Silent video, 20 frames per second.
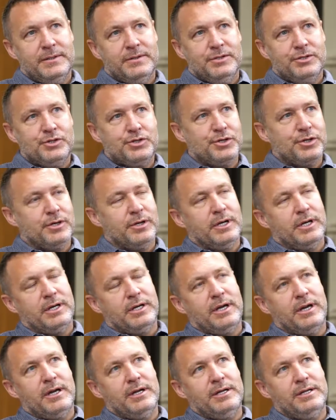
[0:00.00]
Sure,
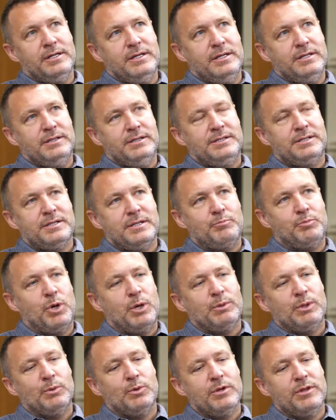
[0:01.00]
it is
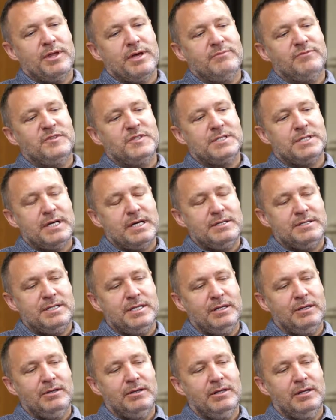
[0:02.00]
probably worth
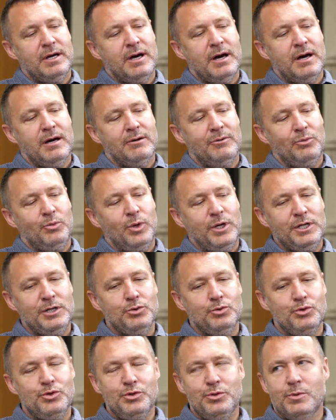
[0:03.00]
emphasizing what
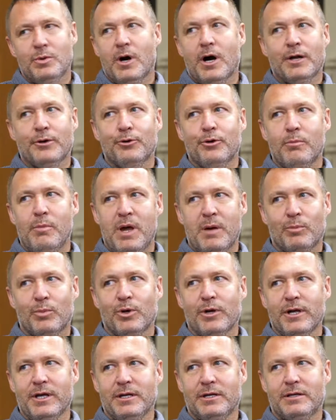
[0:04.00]
you do on
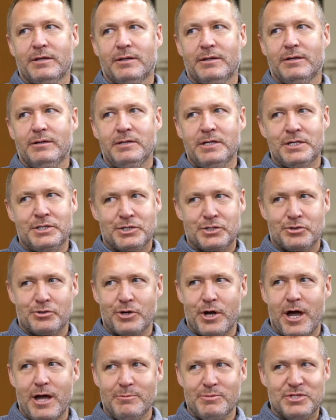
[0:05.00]
remembering
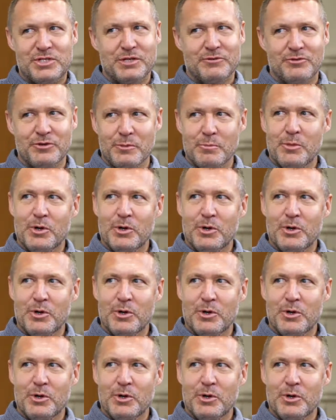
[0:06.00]
ascribes different